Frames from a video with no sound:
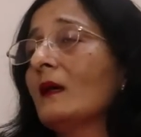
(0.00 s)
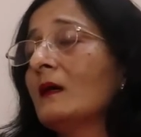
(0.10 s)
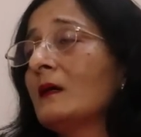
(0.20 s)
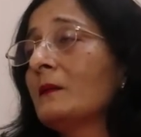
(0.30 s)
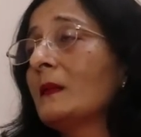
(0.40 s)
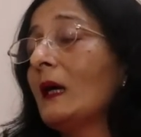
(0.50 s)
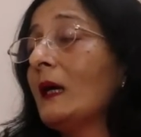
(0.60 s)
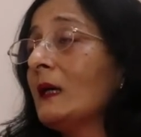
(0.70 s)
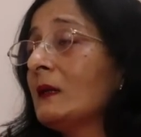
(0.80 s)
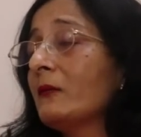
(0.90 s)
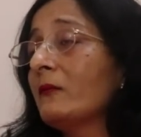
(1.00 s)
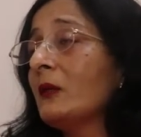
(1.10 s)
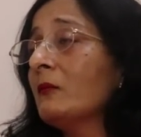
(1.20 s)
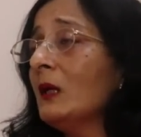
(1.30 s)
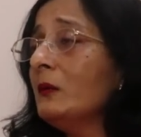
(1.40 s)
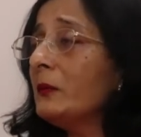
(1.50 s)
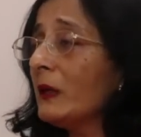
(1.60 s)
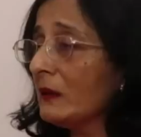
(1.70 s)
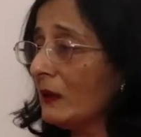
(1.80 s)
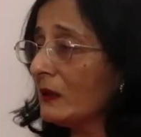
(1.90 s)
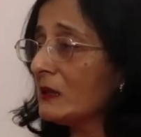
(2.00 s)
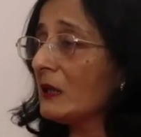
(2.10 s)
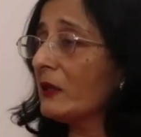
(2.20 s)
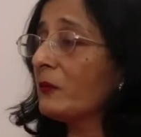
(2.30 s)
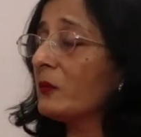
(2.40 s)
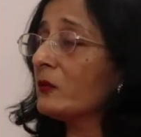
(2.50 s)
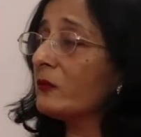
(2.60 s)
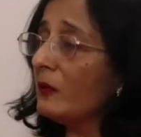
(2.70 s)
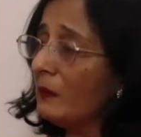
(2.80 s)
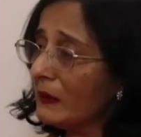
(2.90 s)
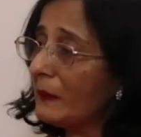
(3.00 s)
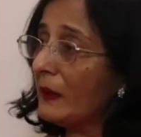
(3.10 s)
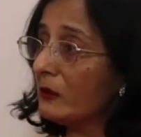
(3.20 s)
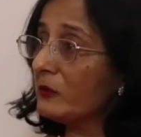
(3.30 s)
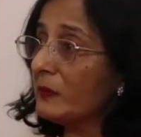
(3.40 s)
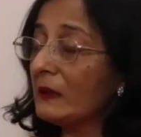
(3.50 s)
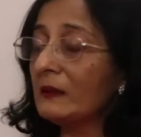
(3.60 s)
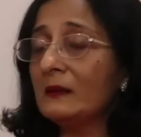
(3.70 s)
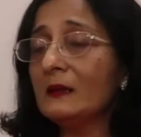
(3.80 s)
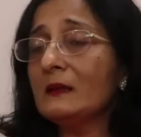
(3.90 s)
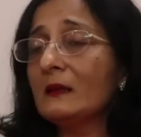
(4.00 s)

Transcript: And we want to encourage exports from Nepal to Bangladesh,